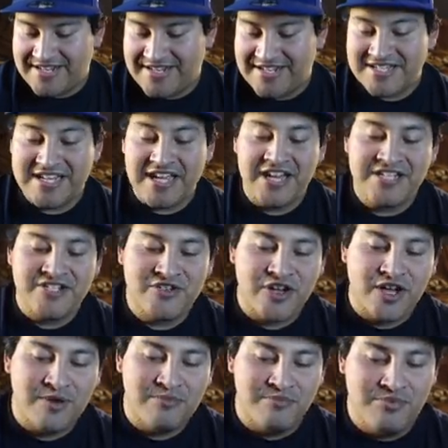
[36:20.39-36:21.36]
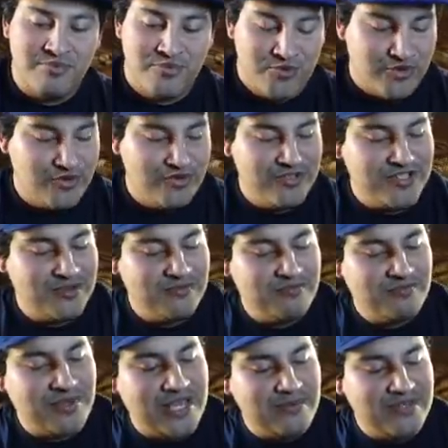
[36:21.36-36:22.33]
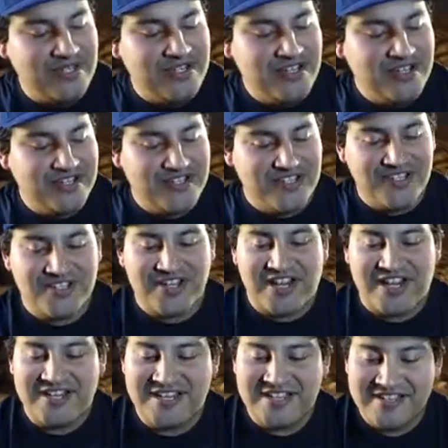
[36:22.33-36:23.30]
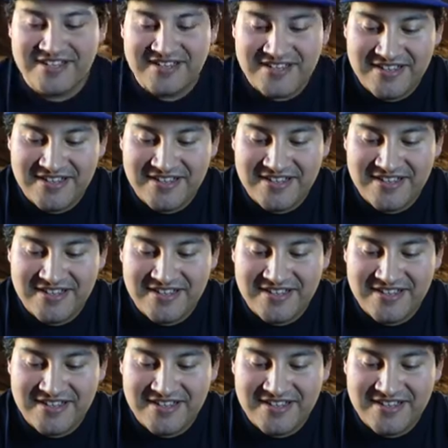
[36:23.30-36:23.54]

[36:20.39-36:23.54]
it is a double baby shiny.